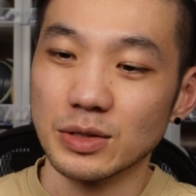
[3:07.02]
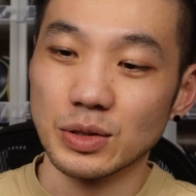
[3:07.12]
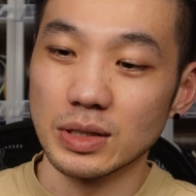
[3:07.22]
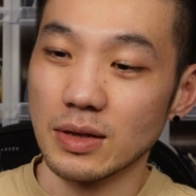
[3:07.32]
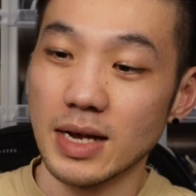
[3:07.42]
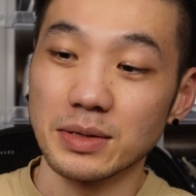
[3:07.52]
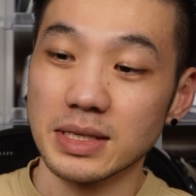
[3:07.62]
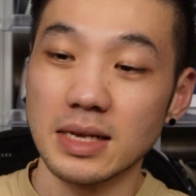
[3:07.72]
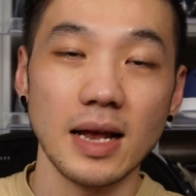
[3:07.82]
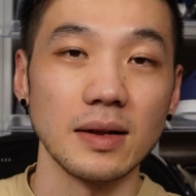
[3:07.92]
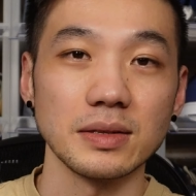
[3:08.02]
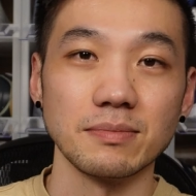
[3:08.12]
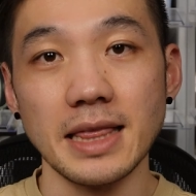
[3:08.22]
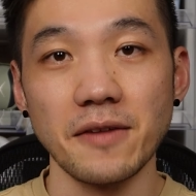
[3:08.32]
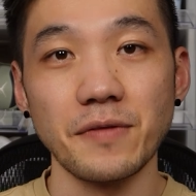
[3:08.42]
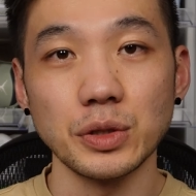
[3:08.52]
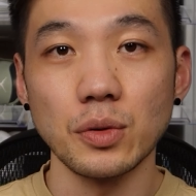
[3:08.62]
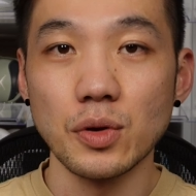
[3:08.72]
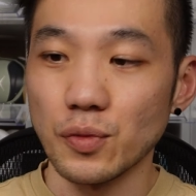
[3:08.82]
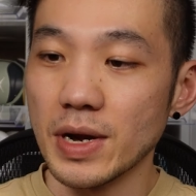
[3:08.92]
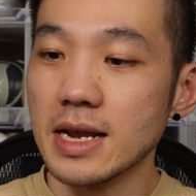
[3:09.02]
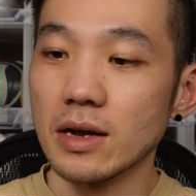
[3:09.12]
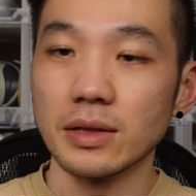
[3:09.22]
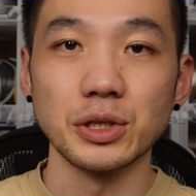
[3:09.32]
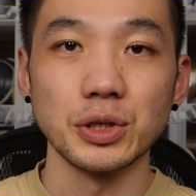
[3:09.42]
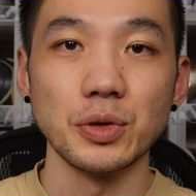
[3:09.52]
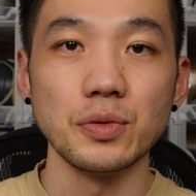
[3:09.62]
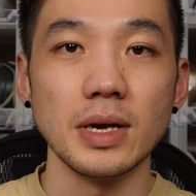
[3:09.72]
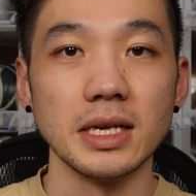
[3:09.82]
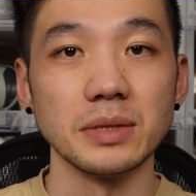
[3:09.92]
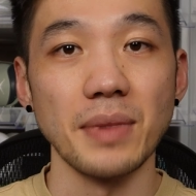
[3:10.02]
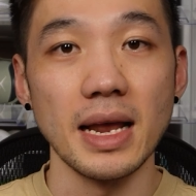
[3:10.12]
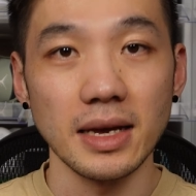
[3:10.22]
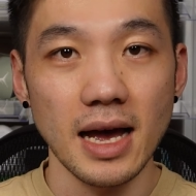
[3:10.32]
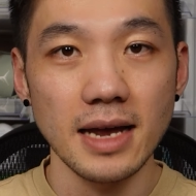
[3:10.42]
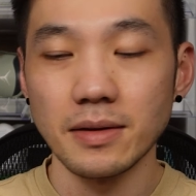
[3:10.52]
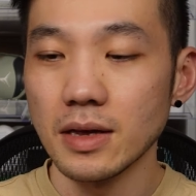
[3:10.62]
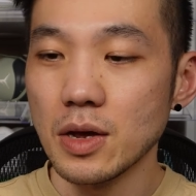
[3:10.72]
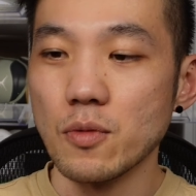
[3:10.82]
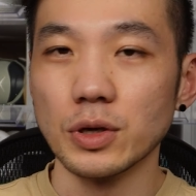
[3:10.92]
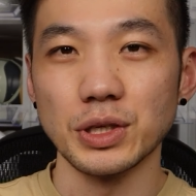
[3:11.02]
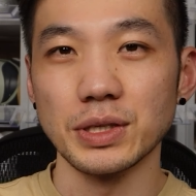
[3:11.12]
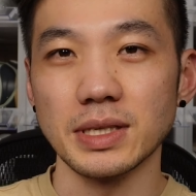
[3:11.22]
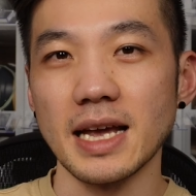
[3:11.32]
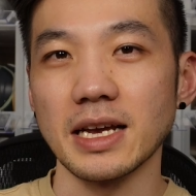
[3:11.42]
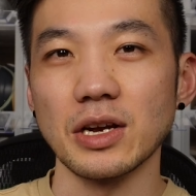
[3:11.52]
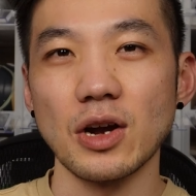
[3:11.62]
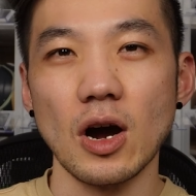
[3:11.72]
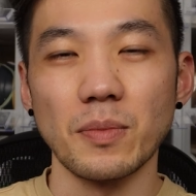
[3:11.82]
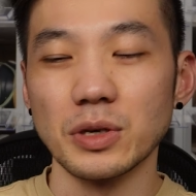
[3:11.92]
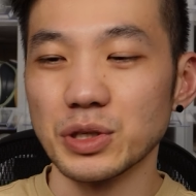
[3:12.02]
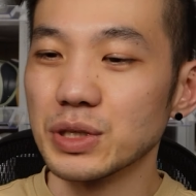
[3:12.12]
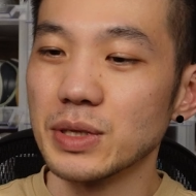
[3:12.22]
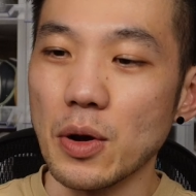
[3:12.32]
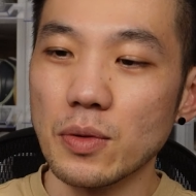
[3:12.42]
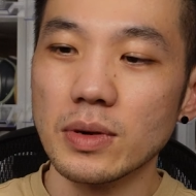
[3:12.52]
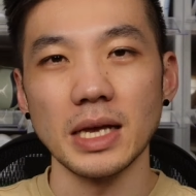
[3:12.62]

Just look how sick that looks. And the official green on the shoe is malachite, which is like a copper stone.